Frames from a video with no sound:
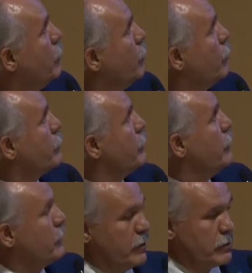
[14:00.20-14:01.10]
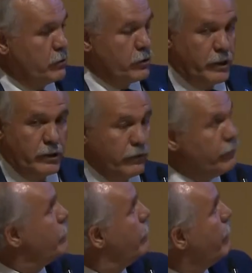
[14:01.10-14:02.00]
or
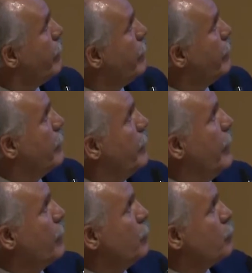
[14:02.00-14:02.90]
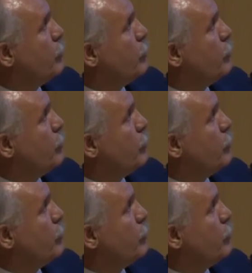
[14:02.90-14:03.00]
dissociative language